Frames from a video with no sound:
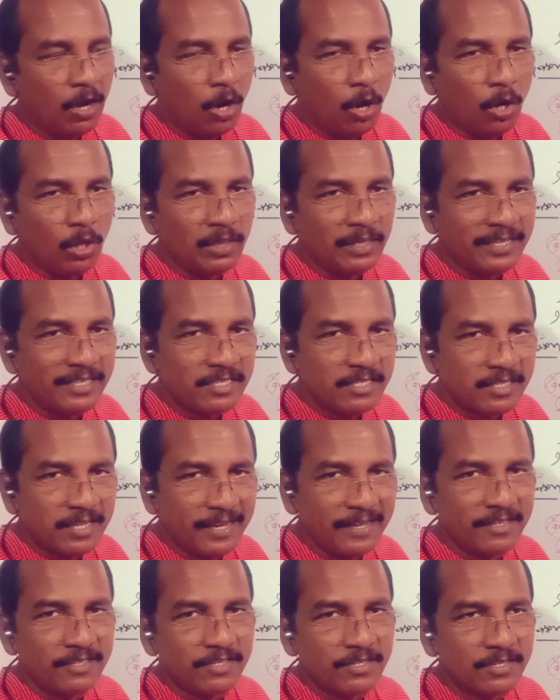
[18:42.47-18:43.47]
all these
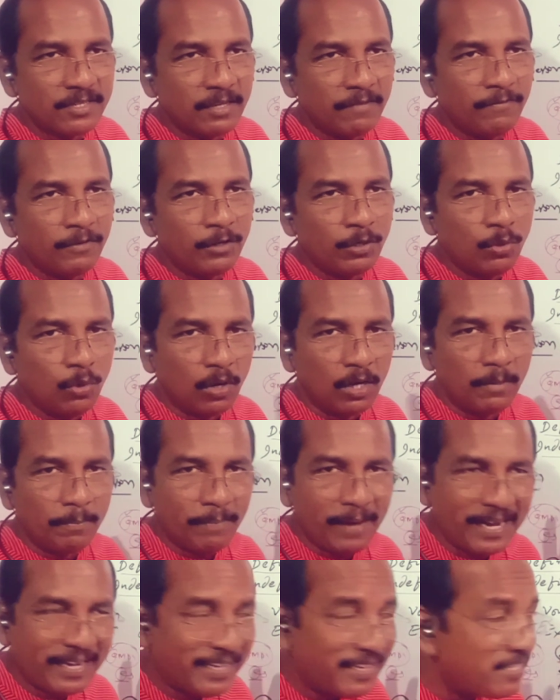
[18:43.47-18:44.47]
things. If you go on
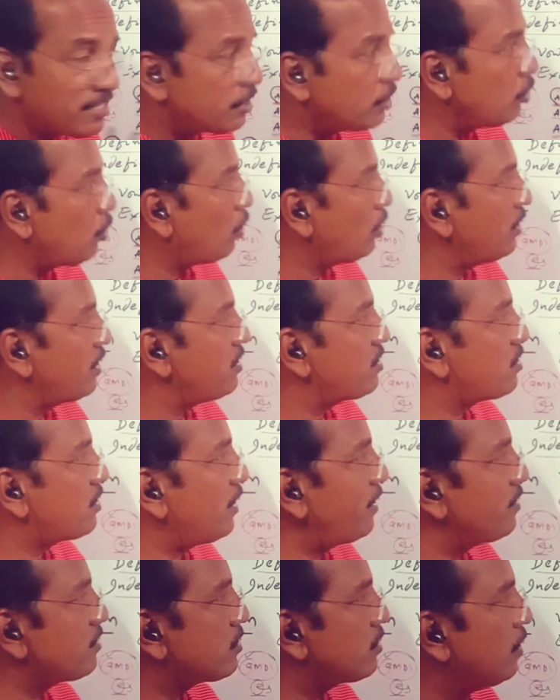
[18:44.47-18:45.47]
practicing all these
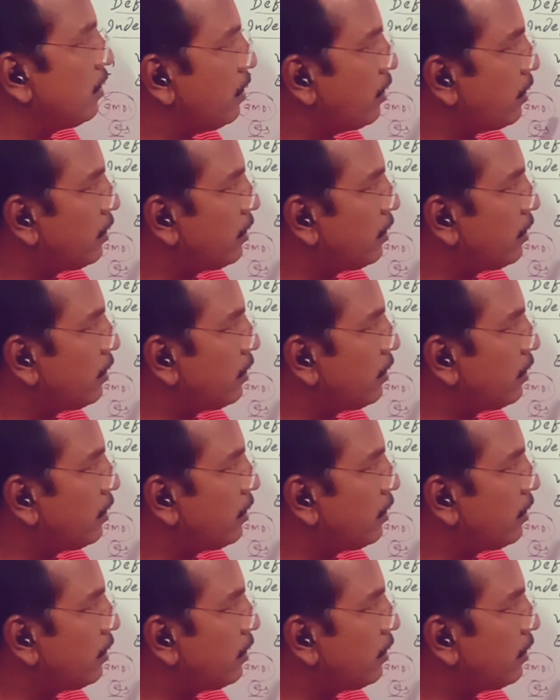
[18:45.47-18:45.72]
things,